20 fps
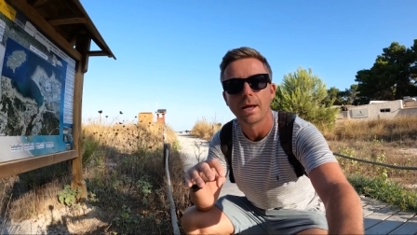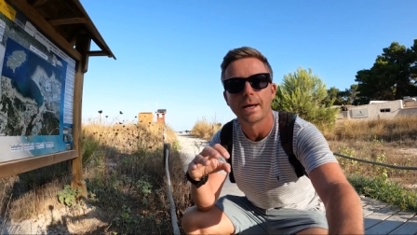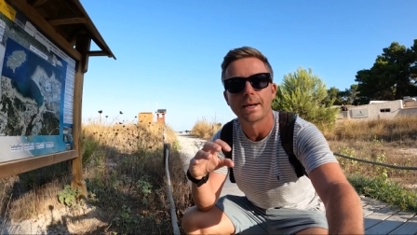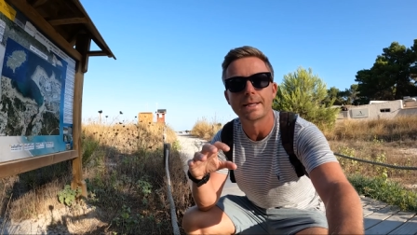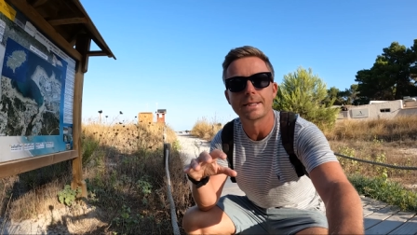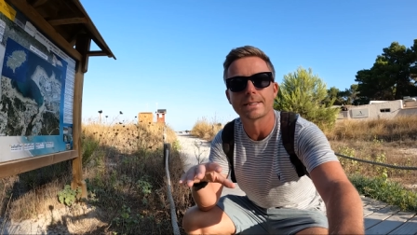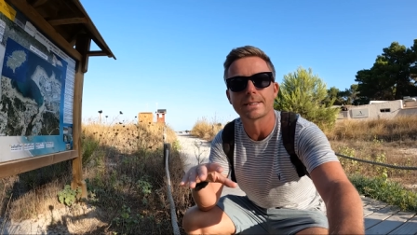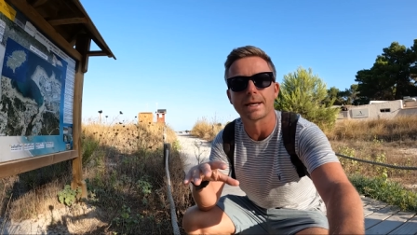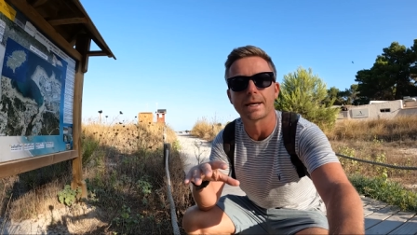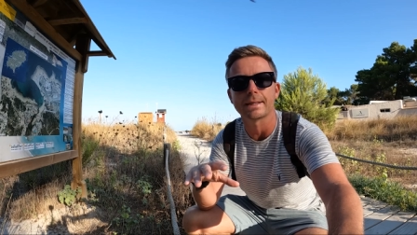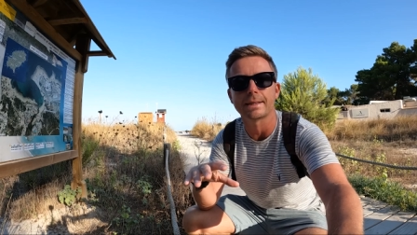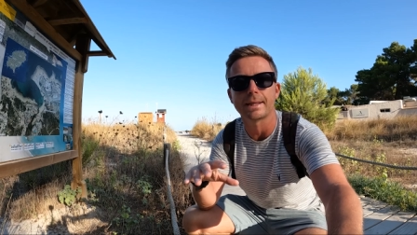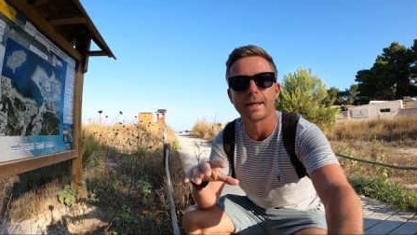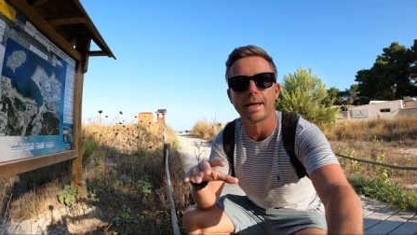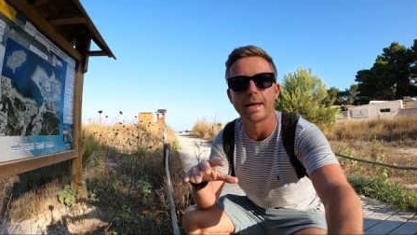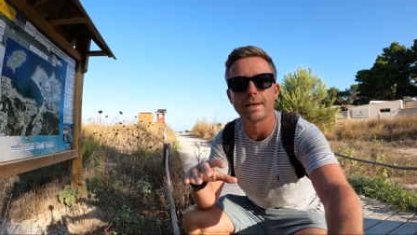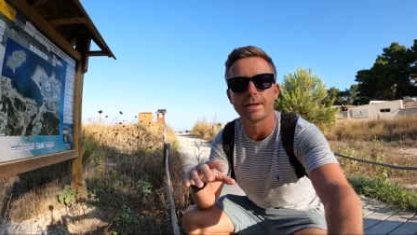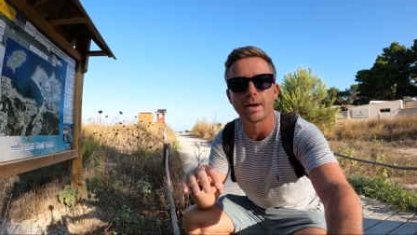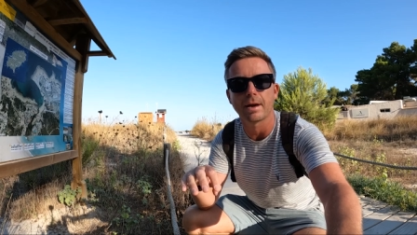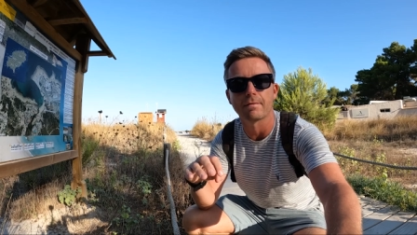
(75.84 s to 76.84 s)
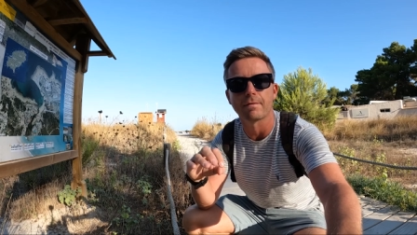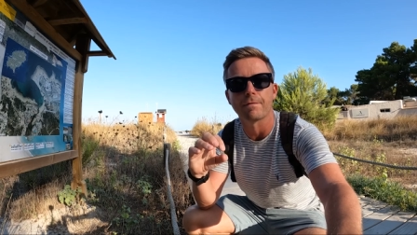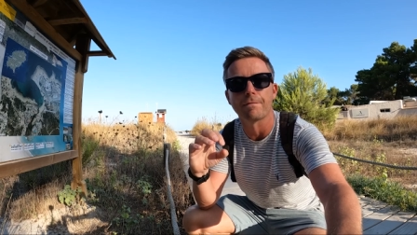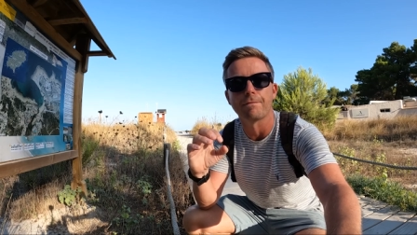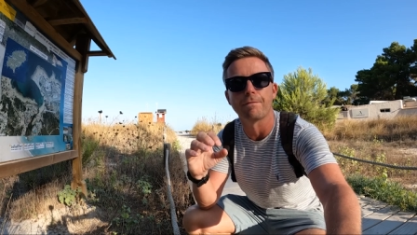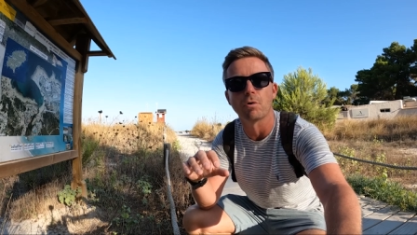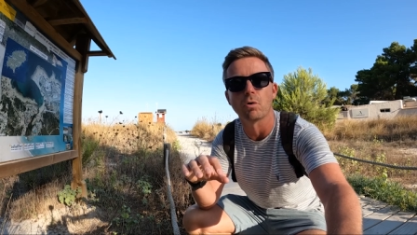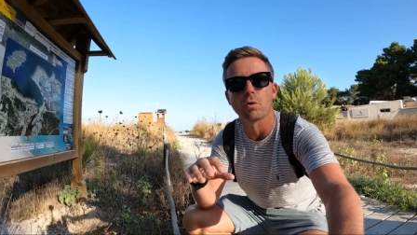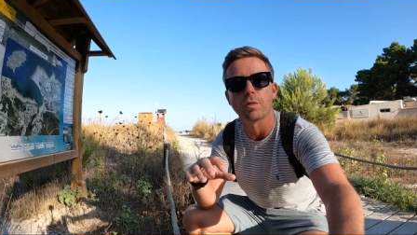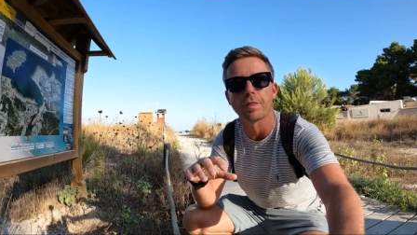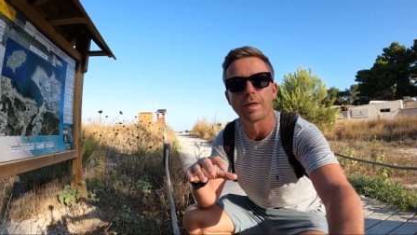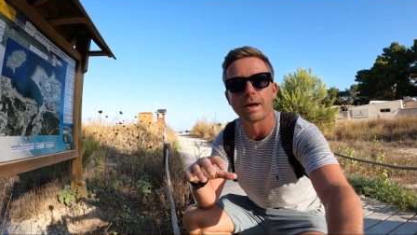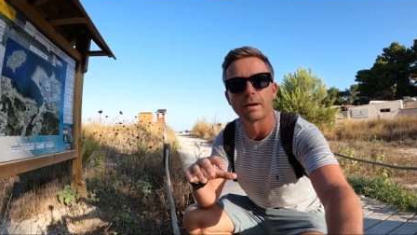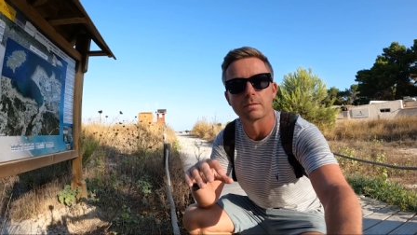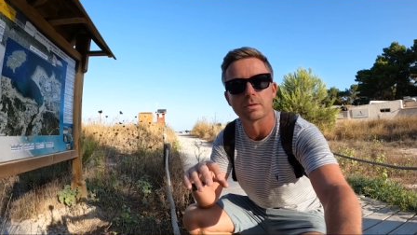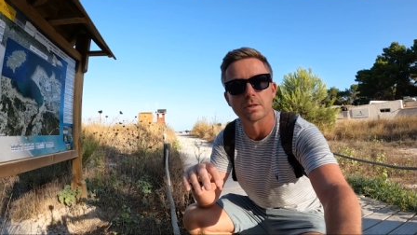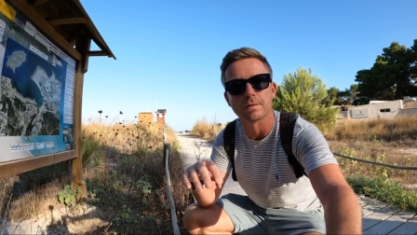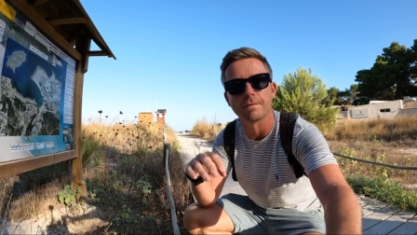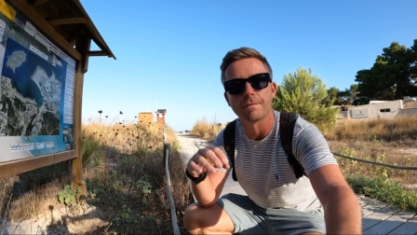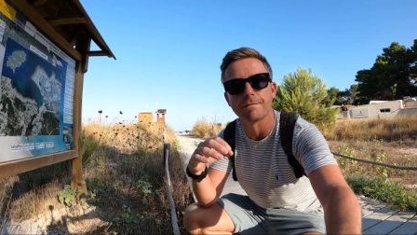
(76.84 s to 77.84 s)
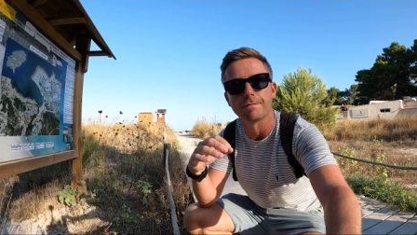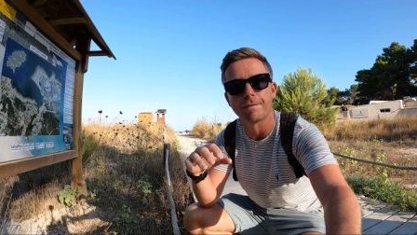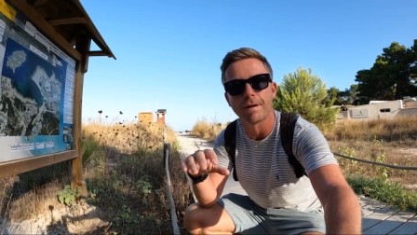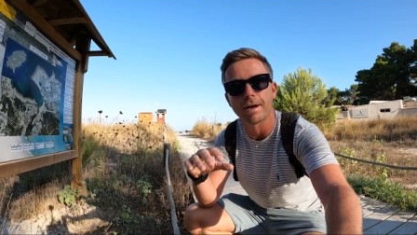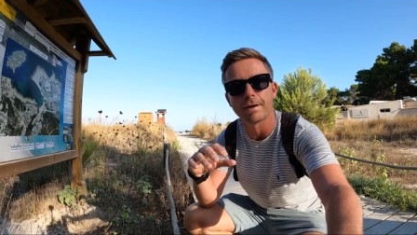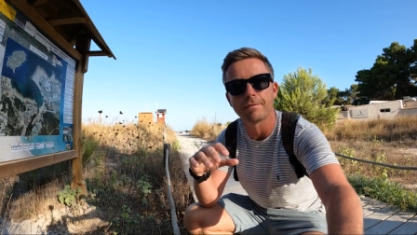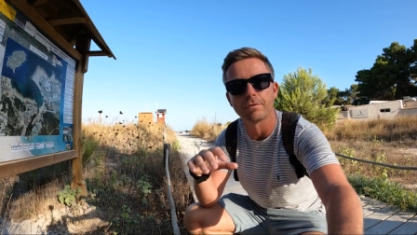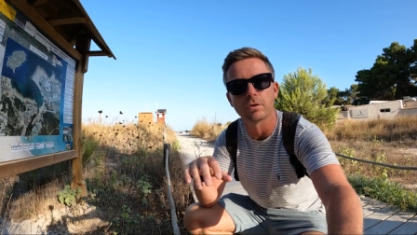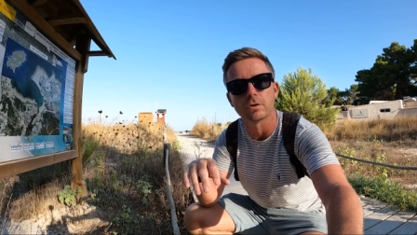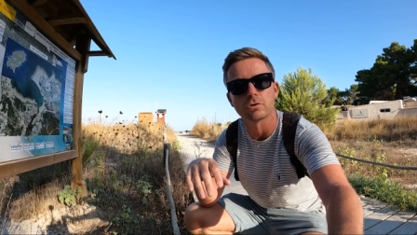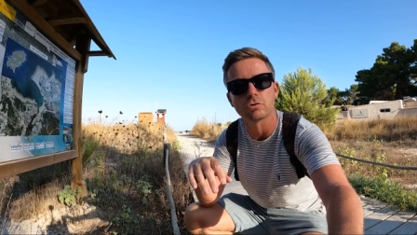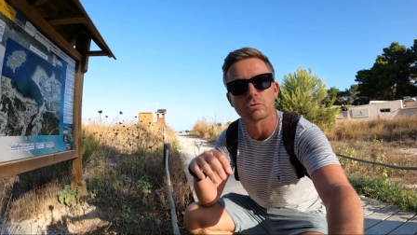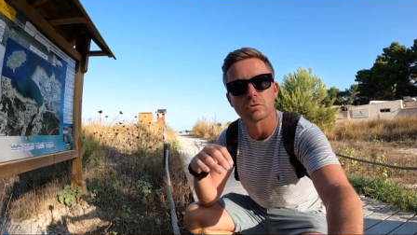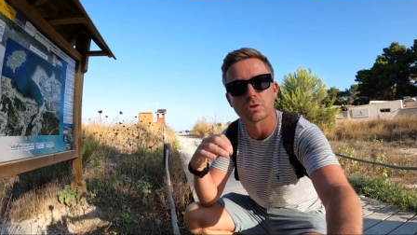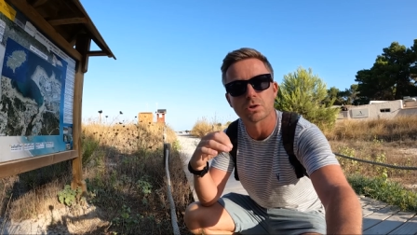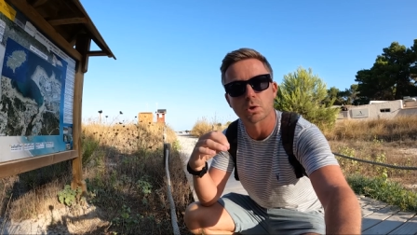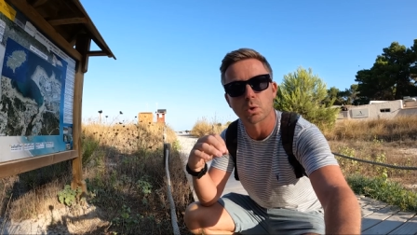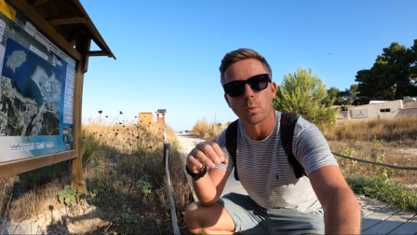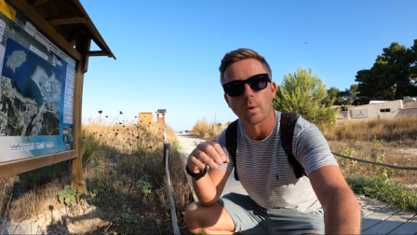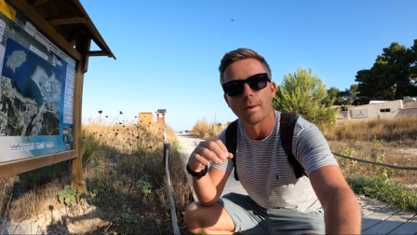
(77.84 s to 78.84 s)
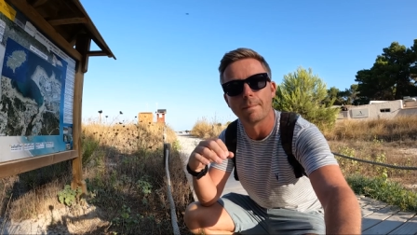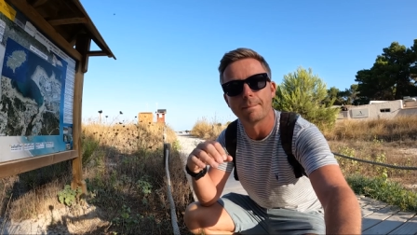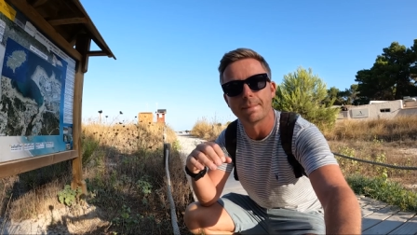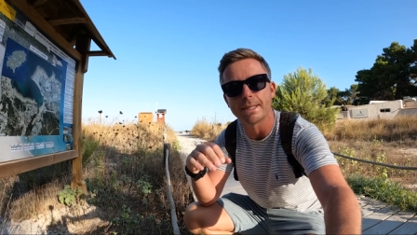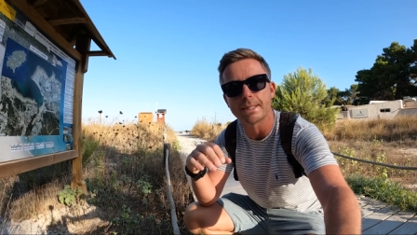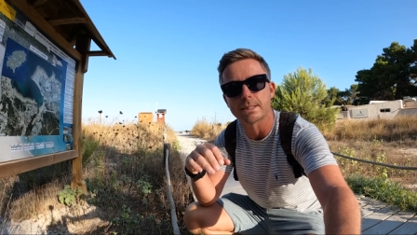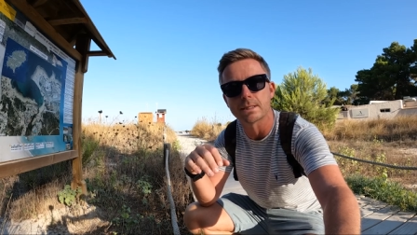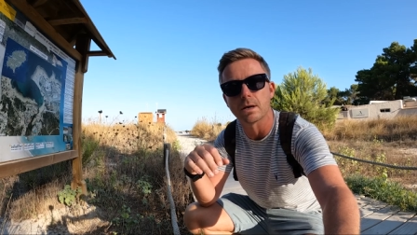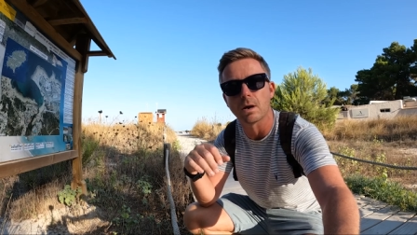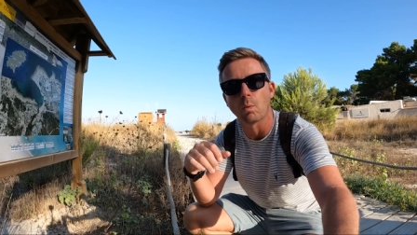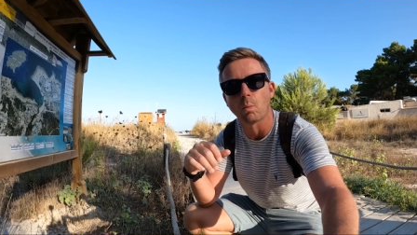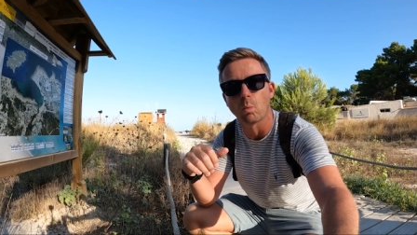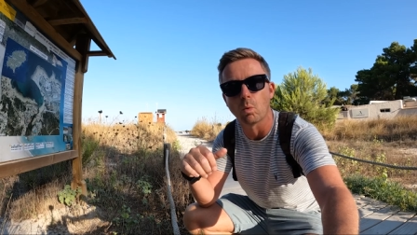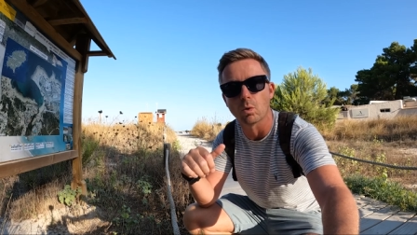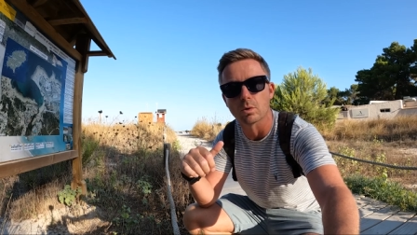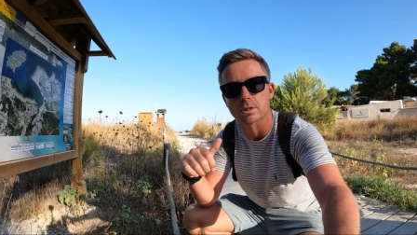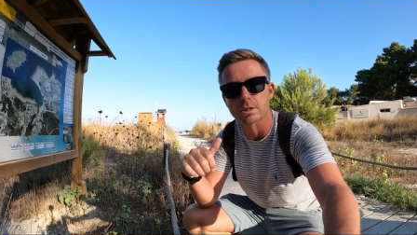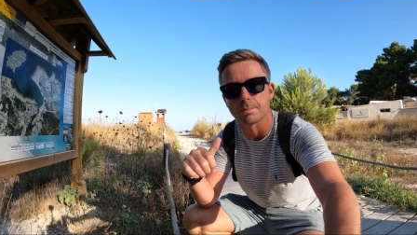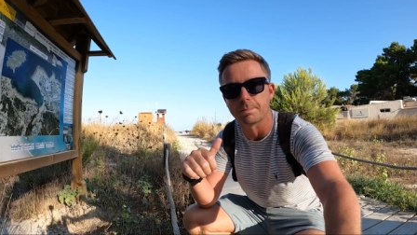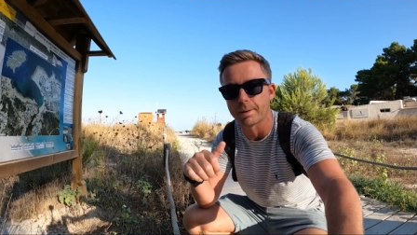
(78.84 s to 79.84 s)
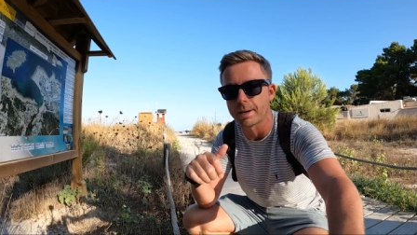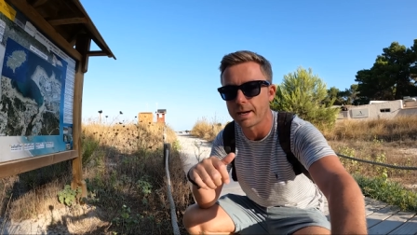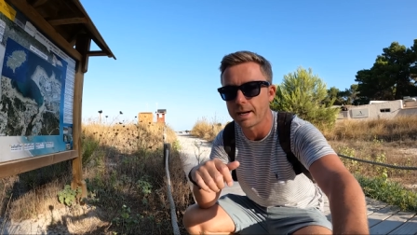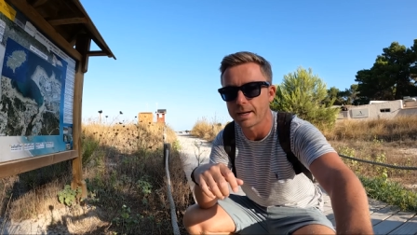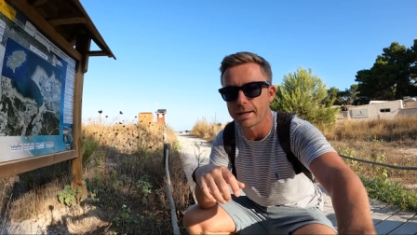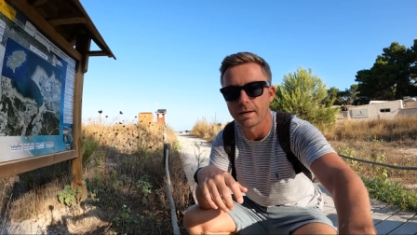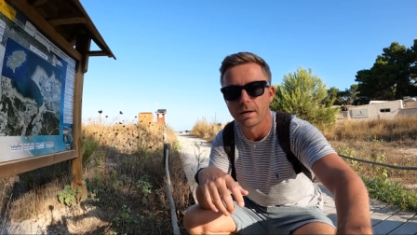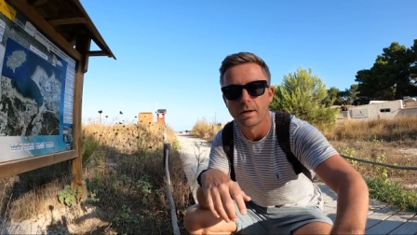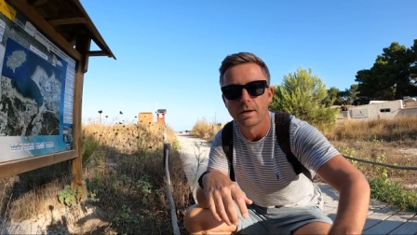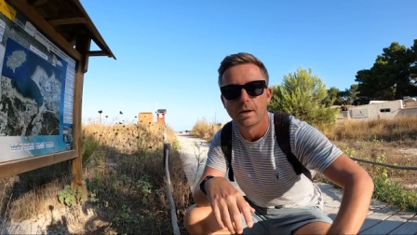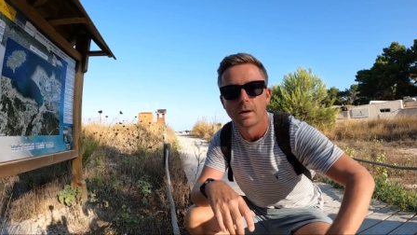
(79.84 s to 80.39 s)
and inside there you have a 4,500 square meter water park,